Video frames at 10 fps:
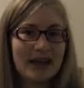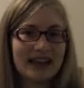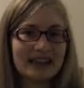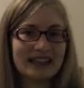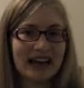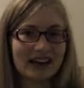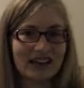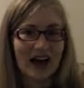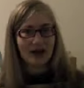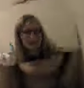Mensa
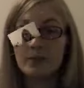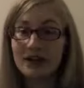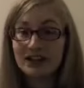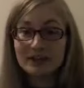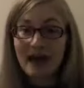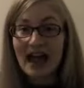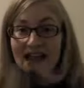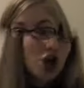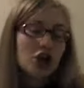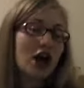Club. Build
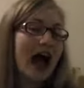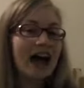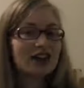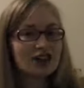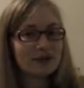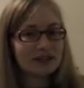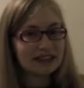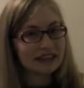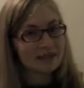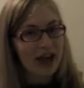myelin. You're actually
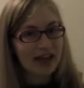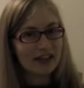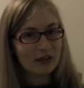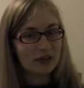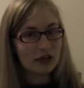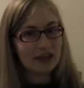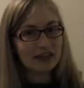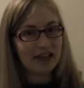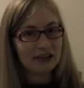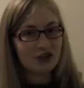building myelin when you
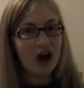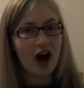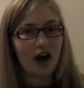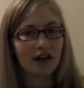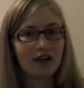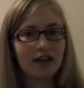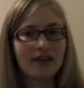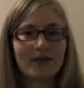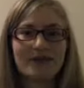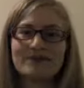get things wrong.
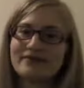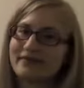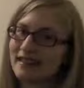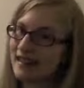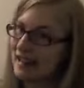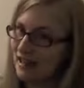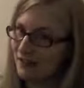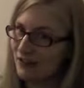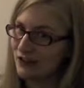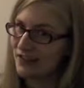
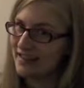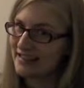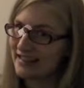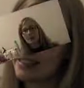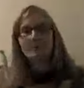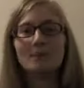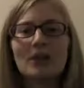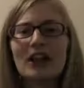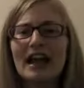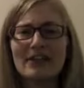If you fix it,
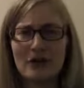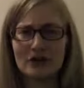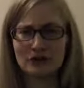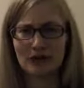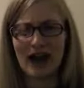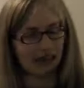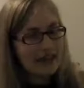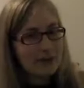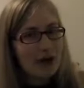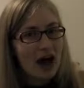play those rats
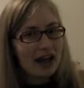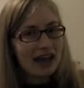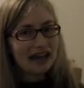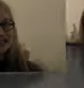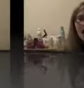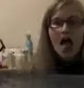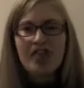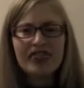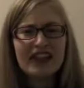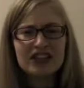in the pockets.
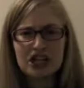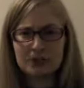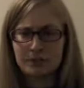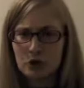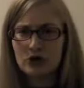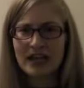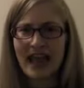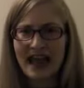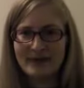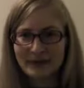This is boot
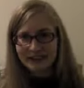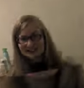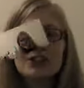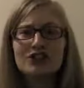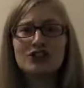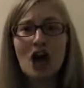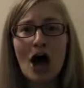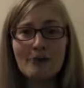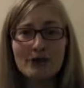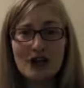camp.
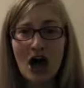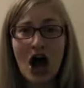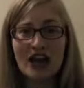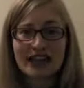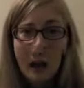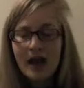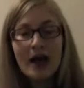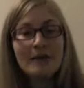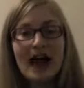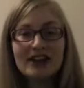Stop yawning.
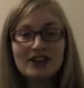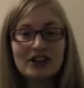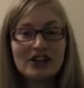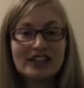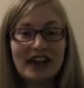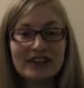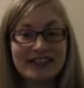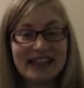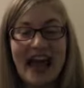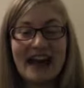Imagine yourself
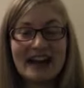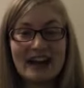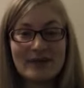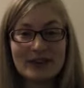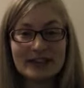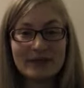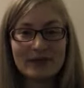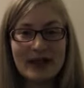standing on a piece of